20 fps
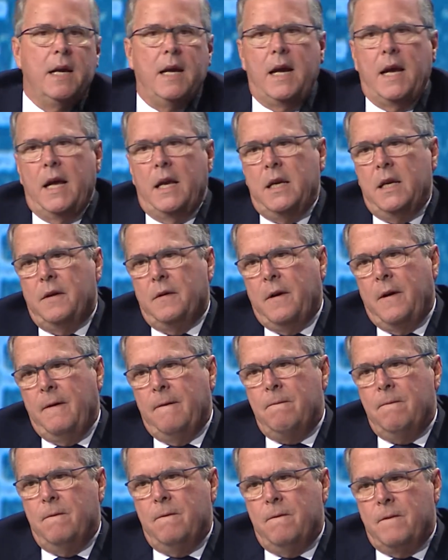And
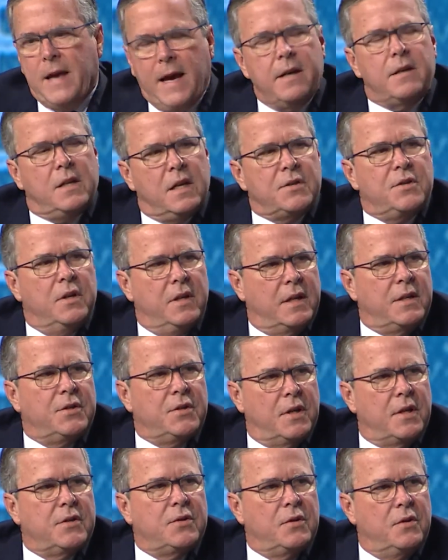that doesn't
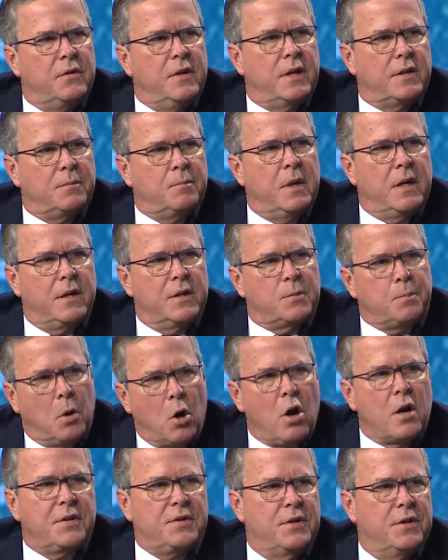exist because
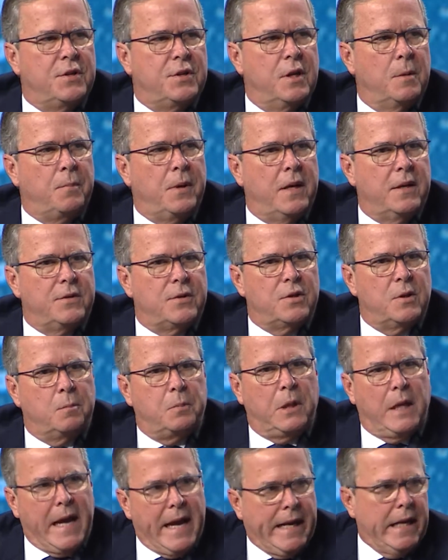partisanship has
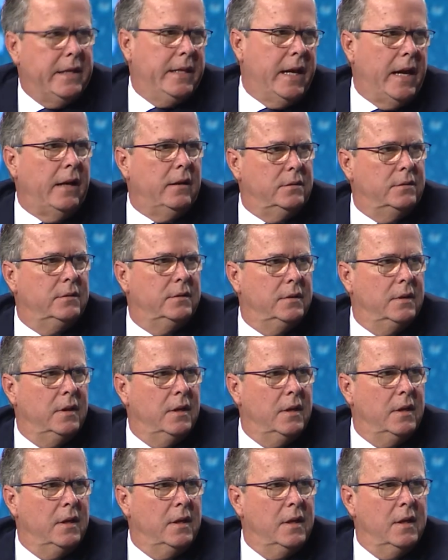supplanted that.
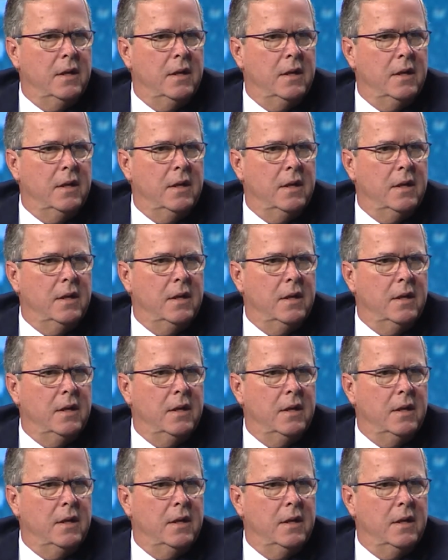Mm-hmm.